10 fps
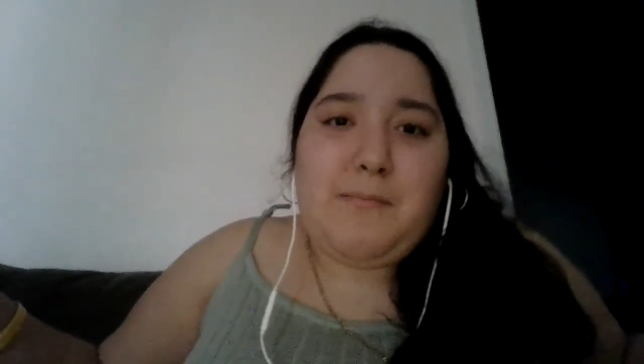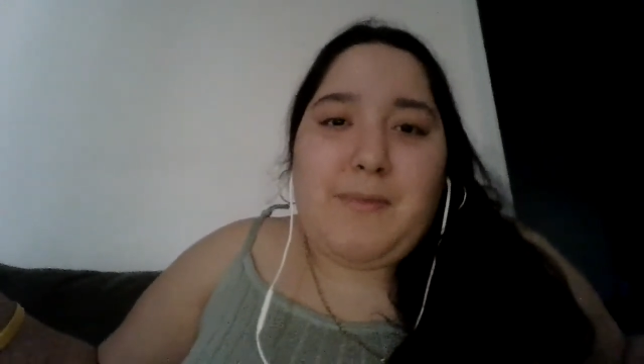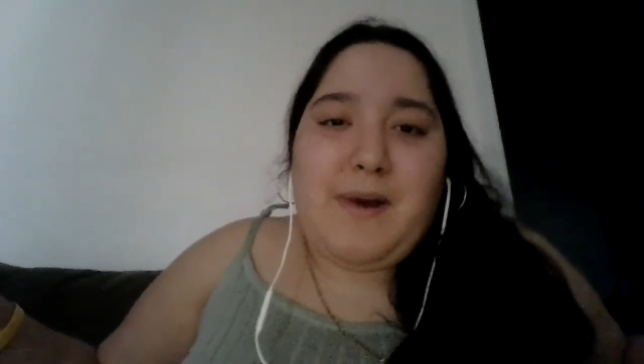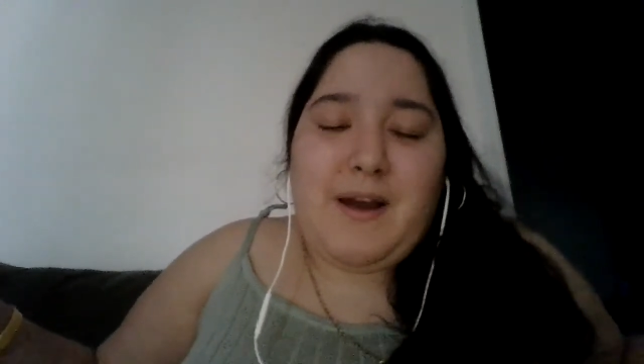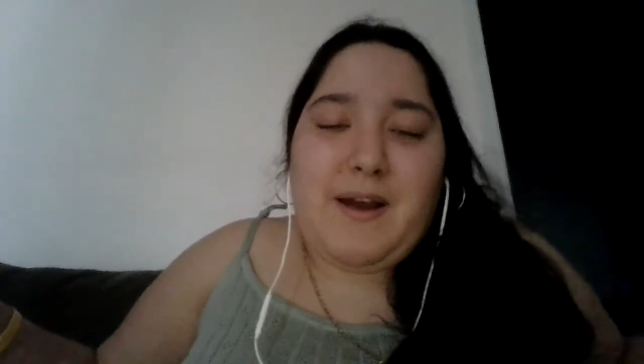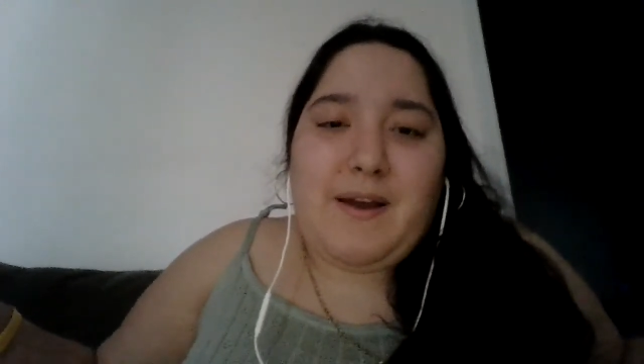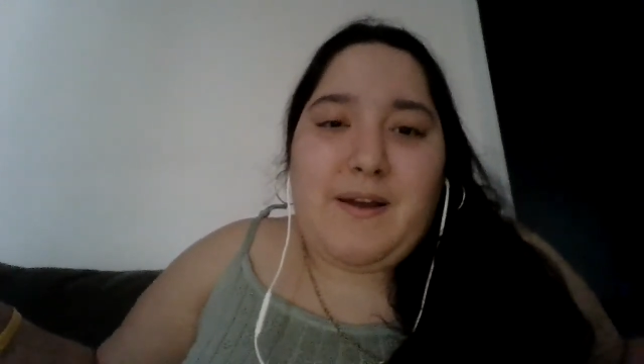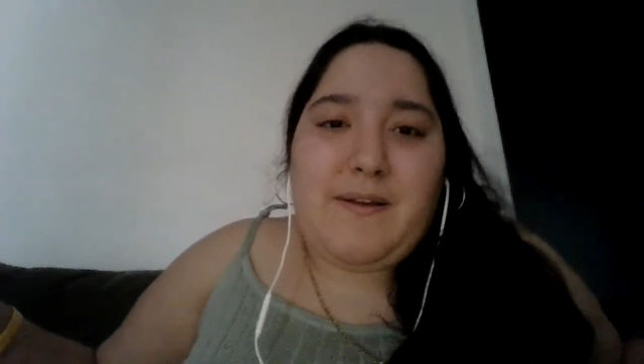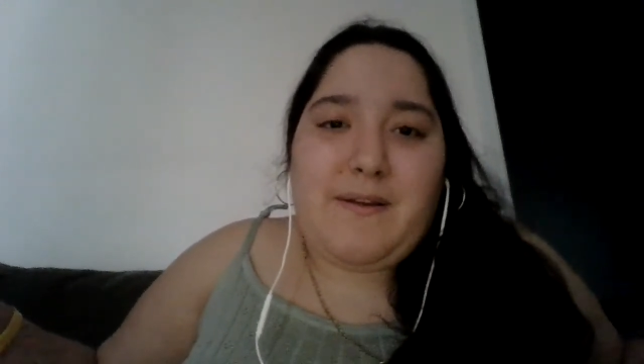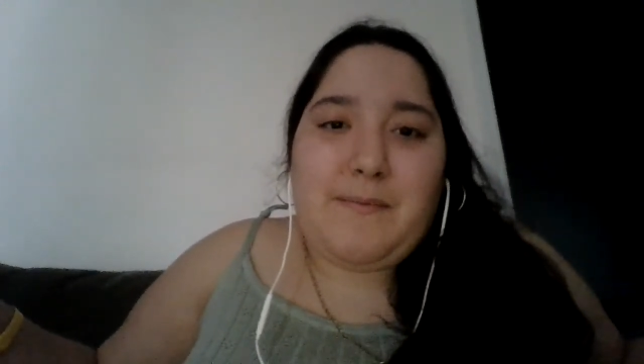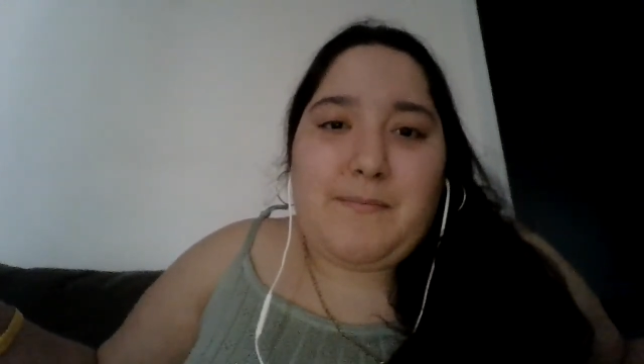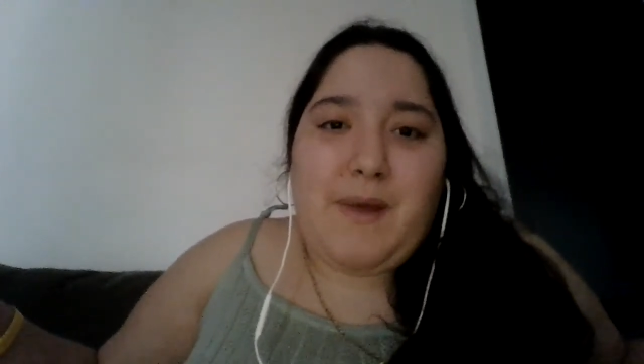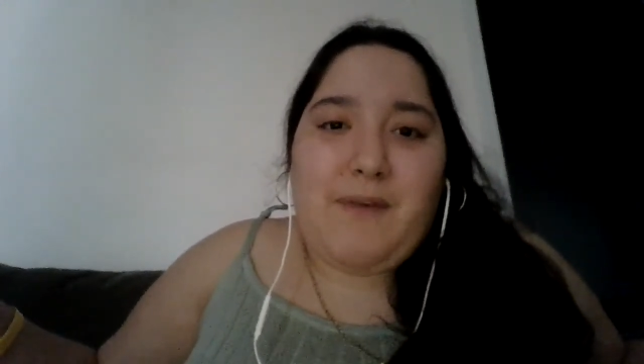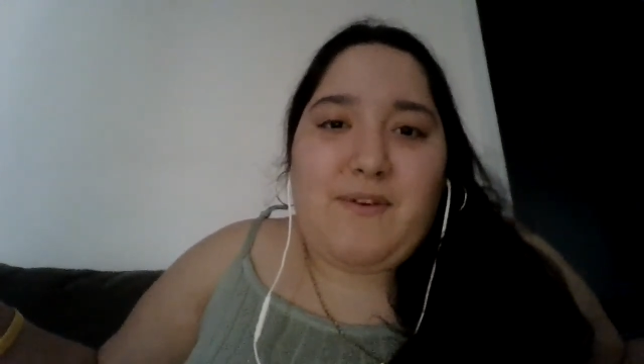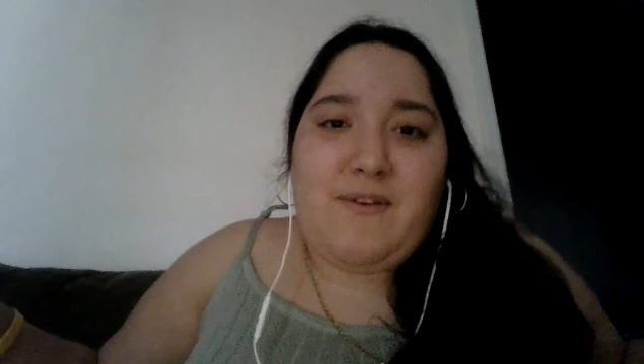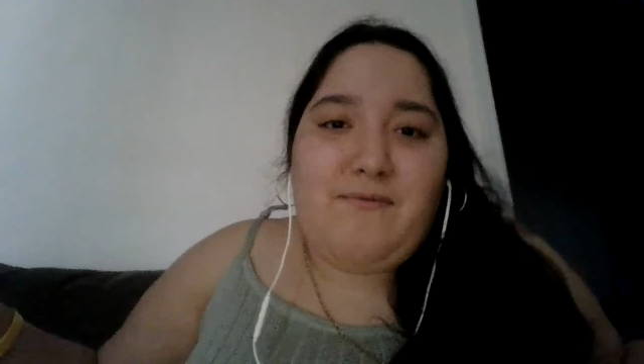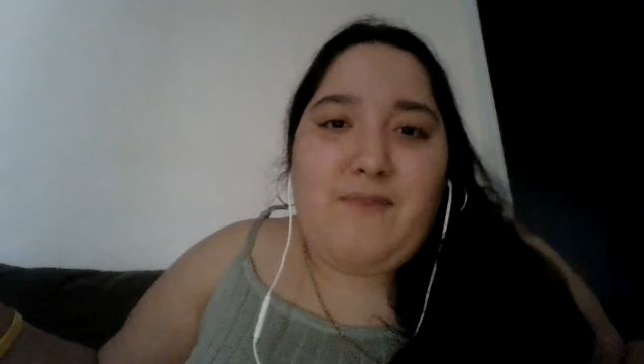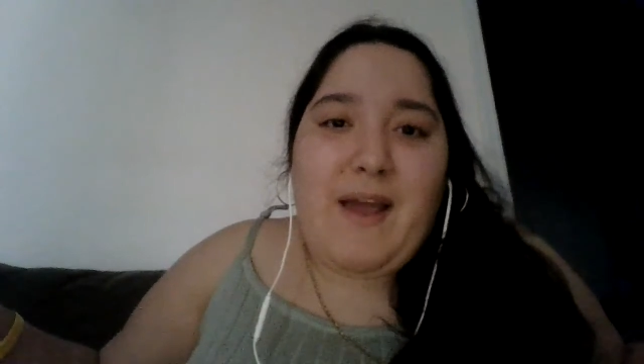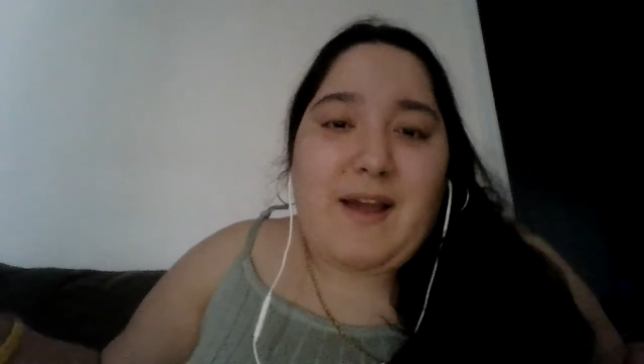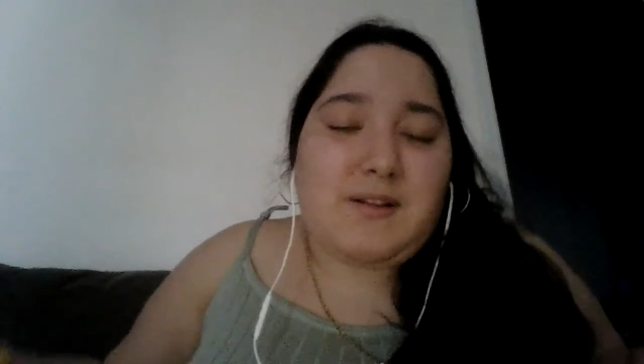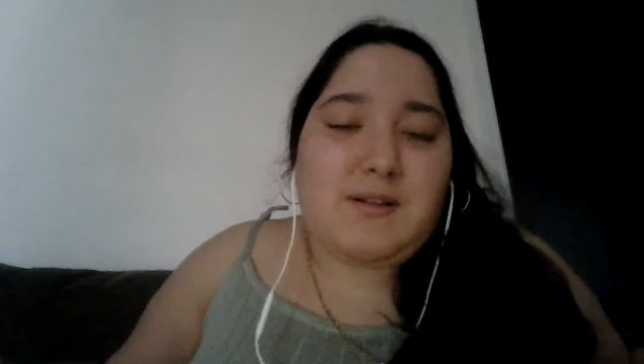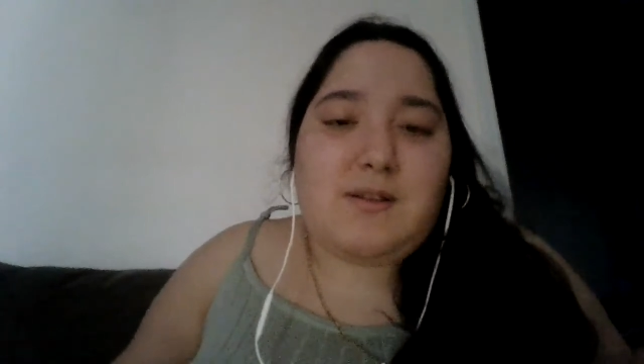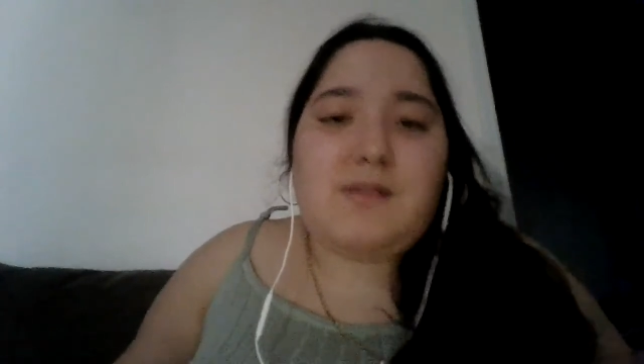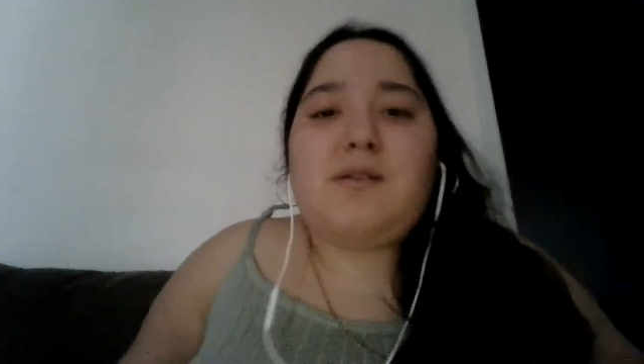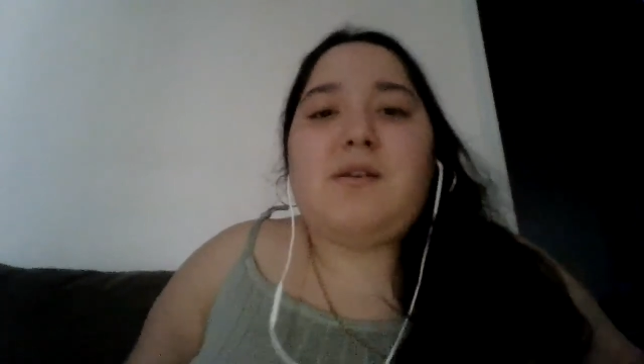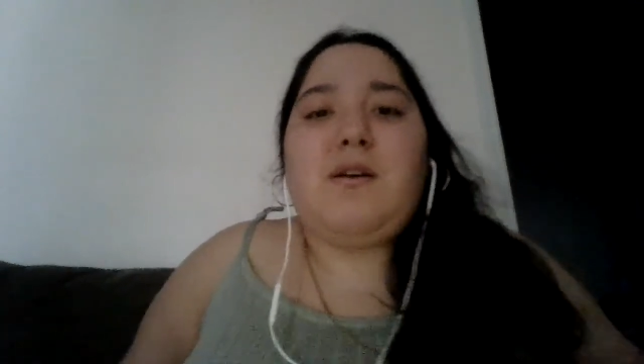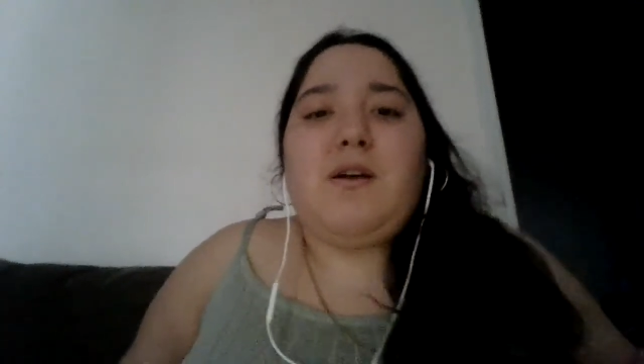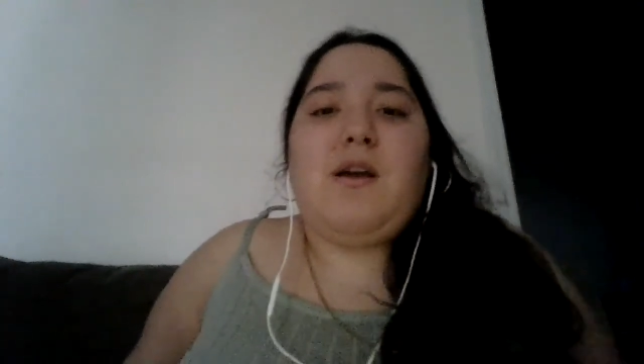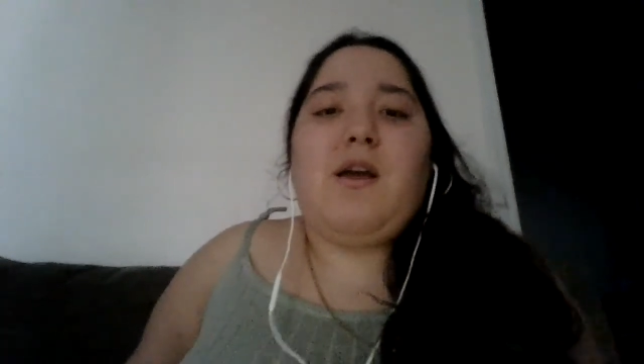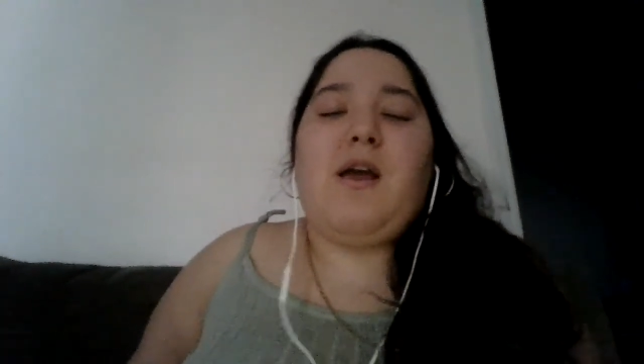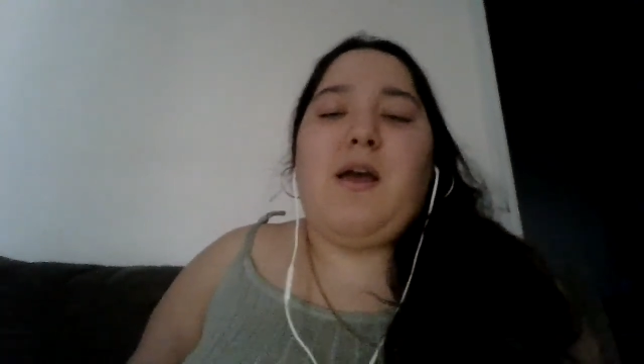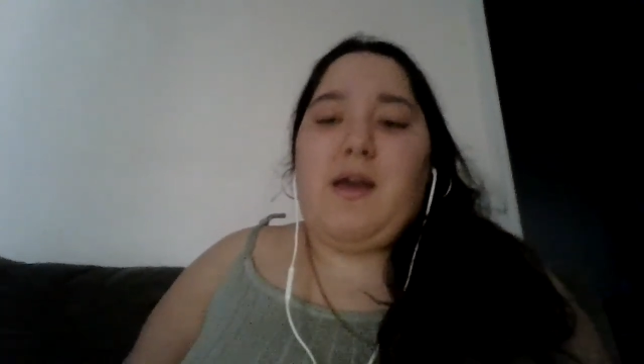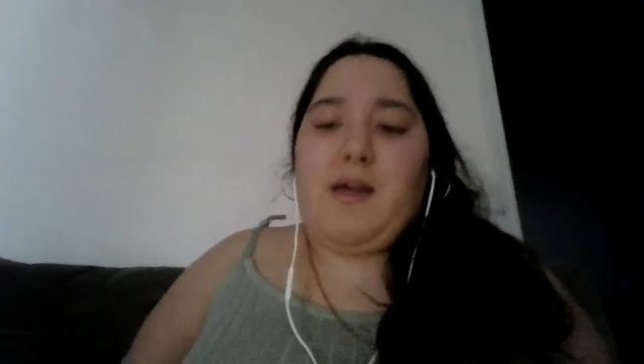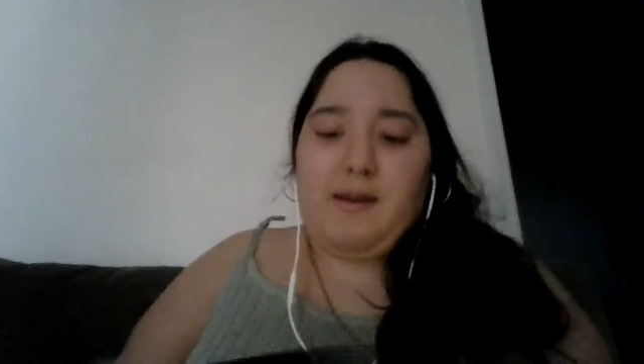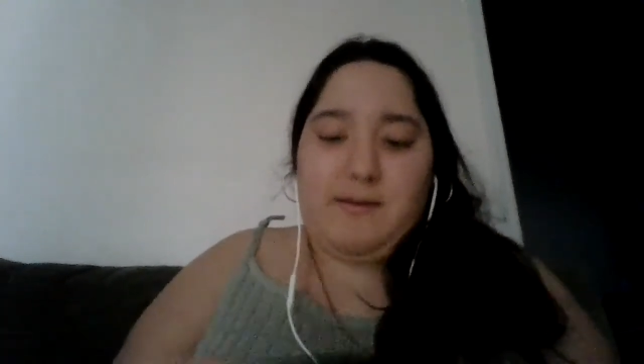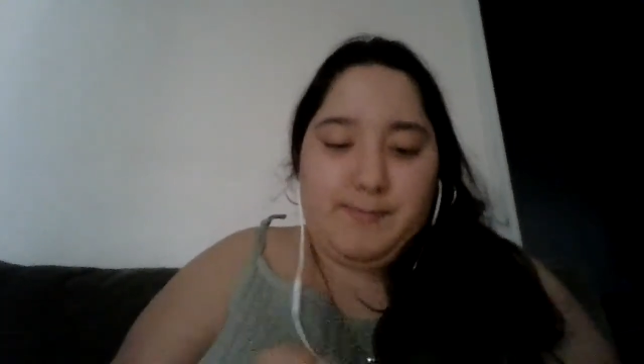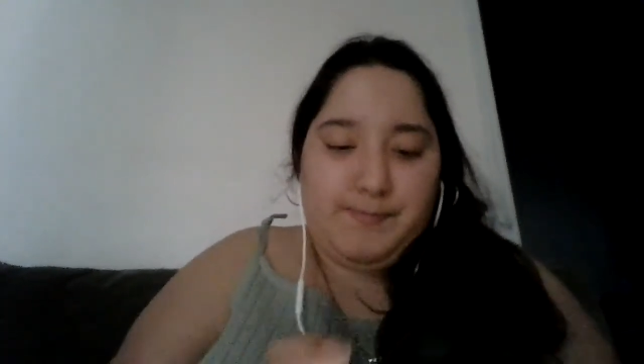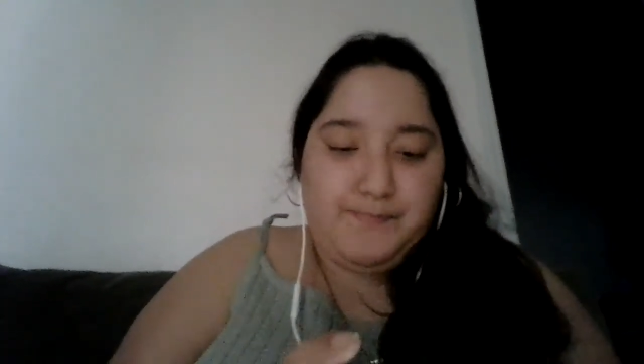my, my fun facts and